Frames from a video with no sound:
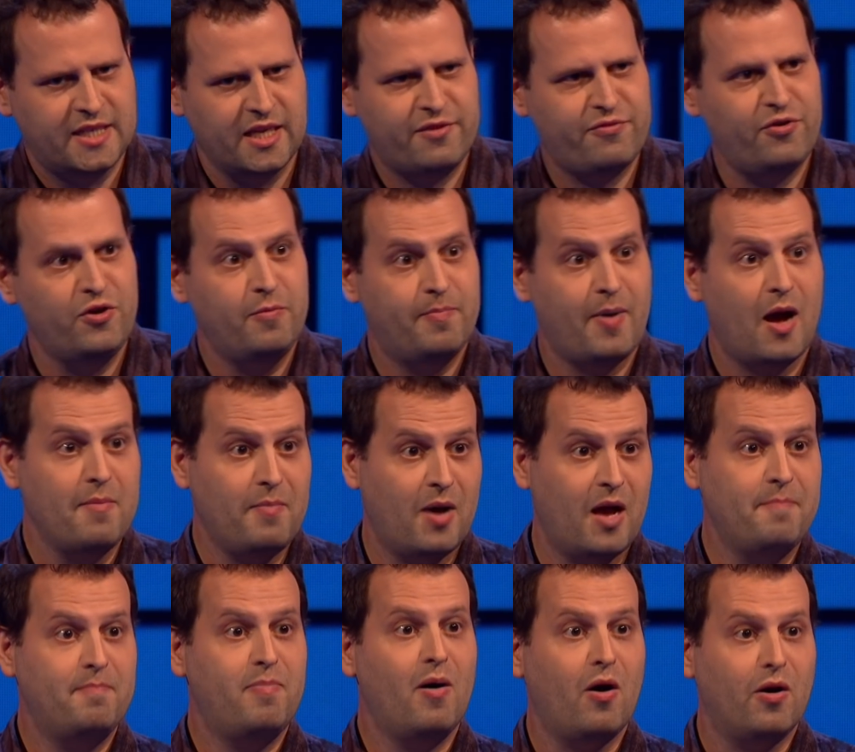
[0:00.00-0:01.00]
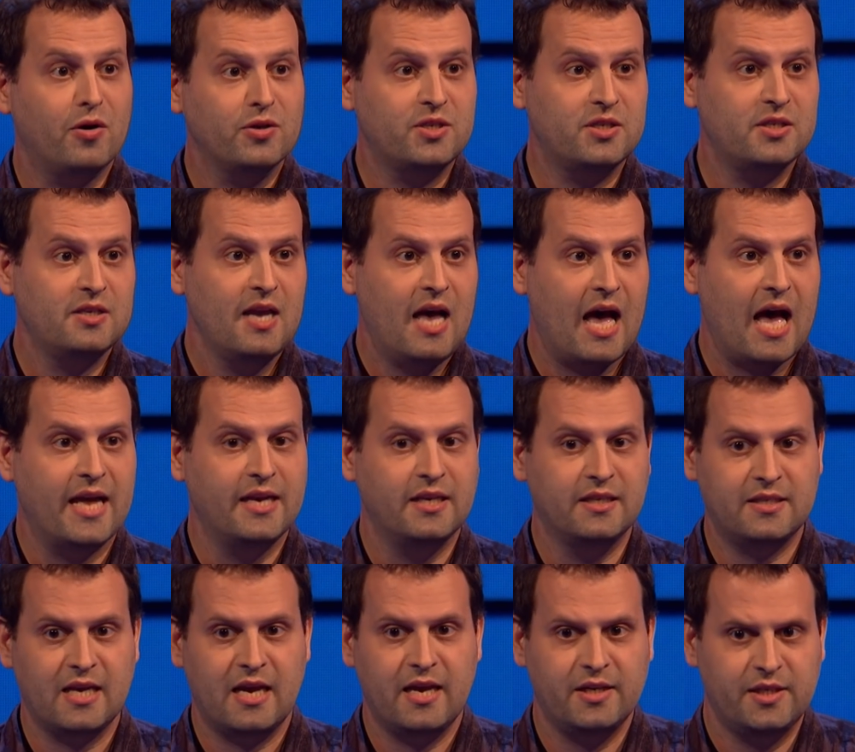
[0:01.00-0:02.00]
through by my boss. Yeah.
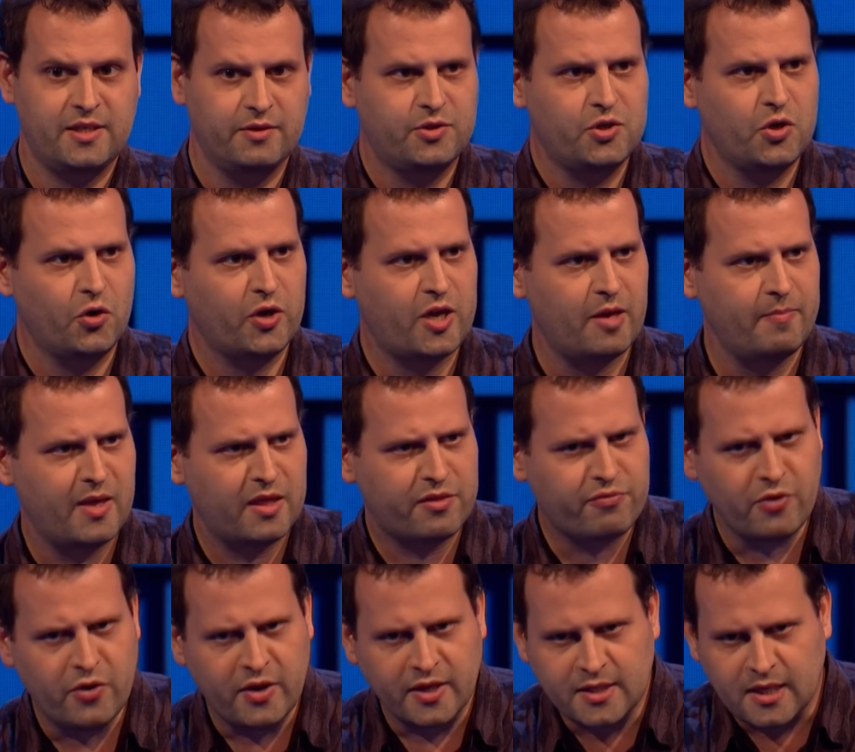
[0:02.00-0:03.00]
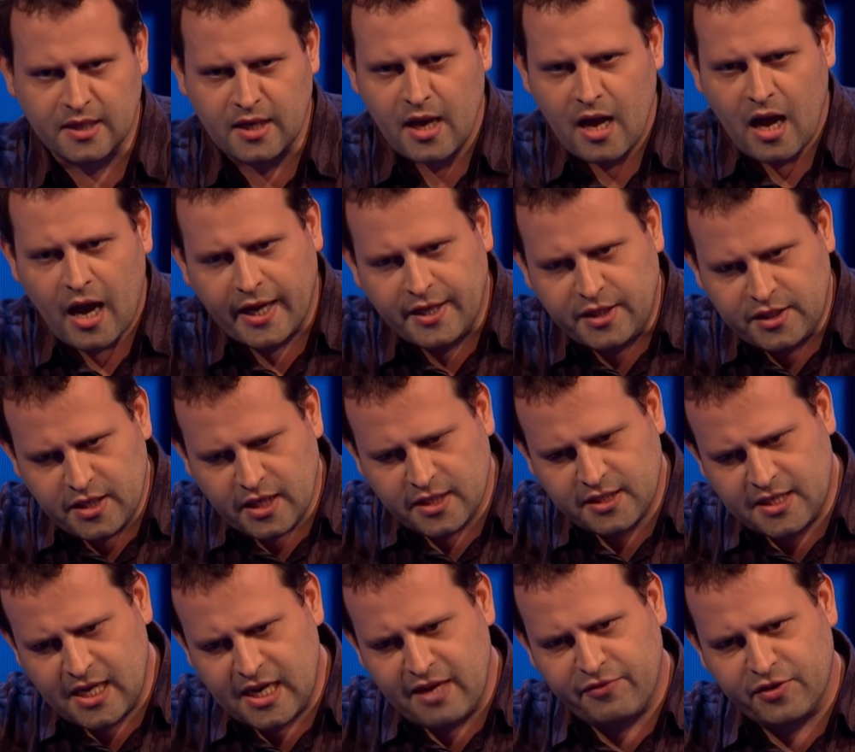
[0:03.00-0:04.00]
And she was talking me through it, and I
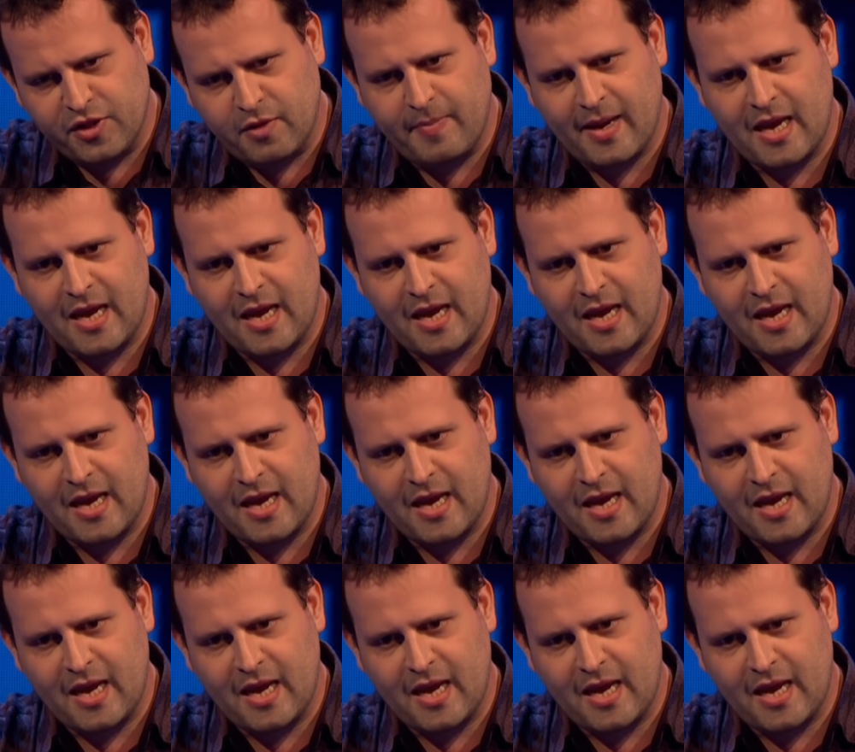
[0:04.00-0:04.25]
just delivered the